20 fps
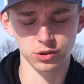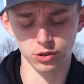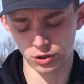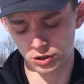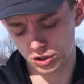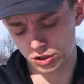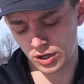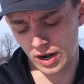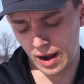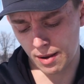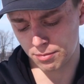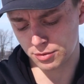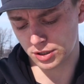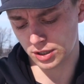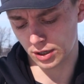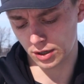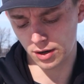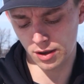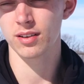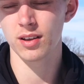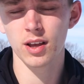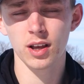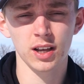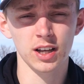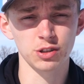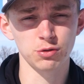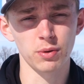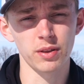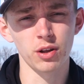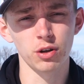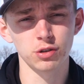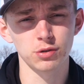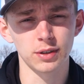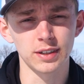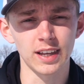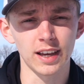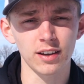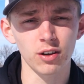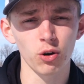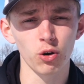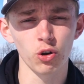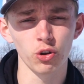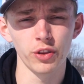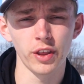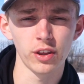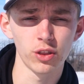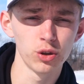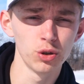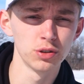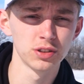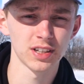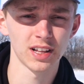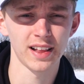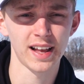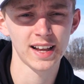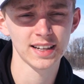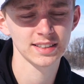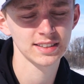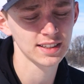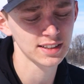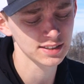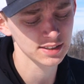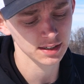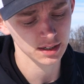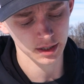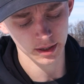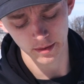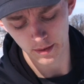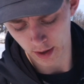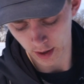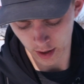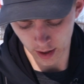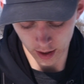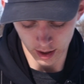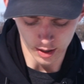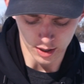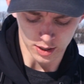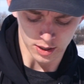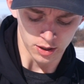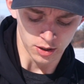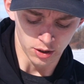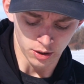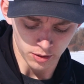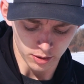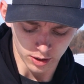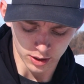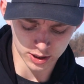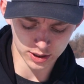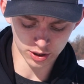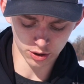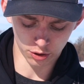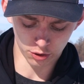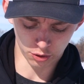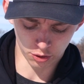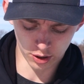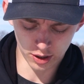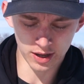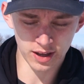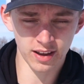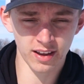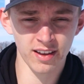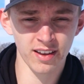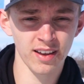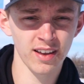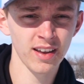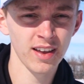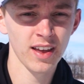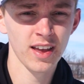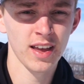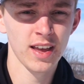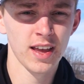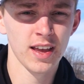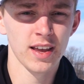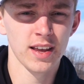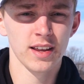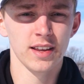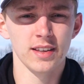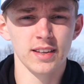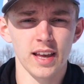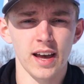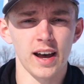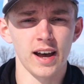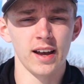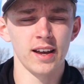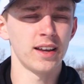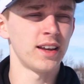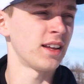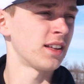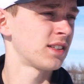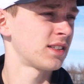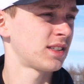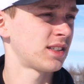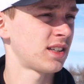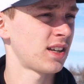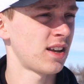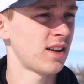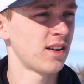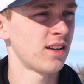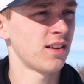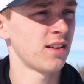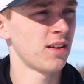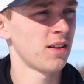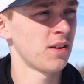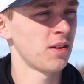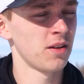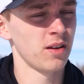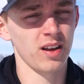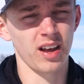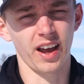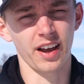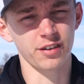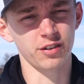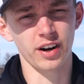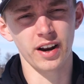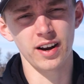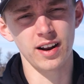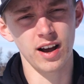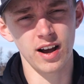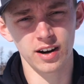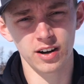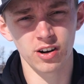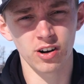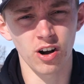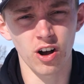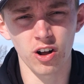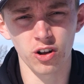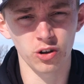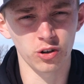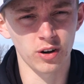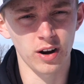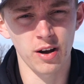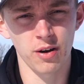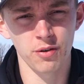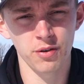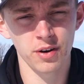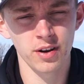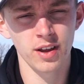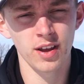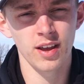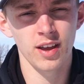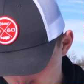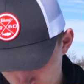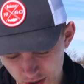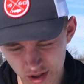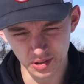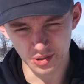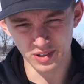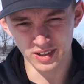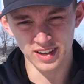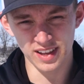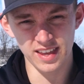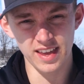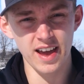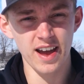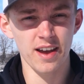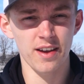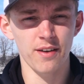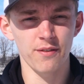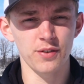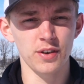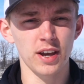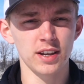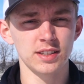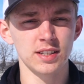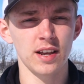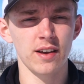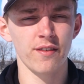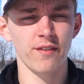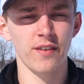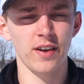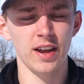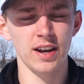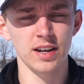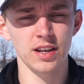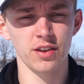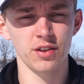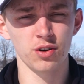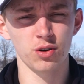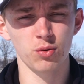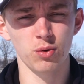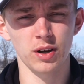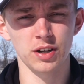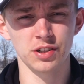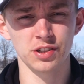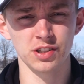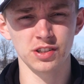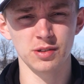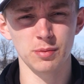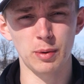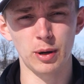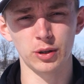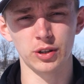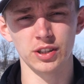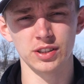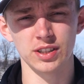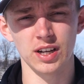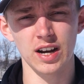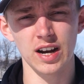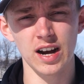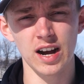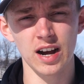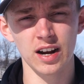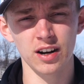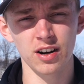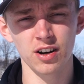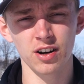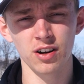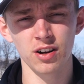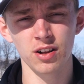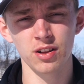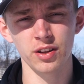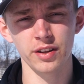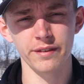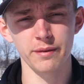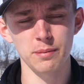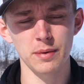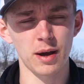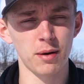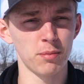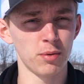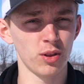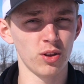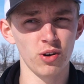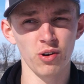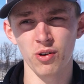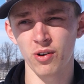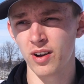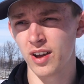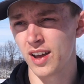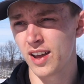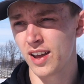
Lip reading: old straps did, because when those would get cold, they'd lose elasticity. So yeah, it's a great auger all around. So yeah, if you guys have any other questions about this auger, leave them down below,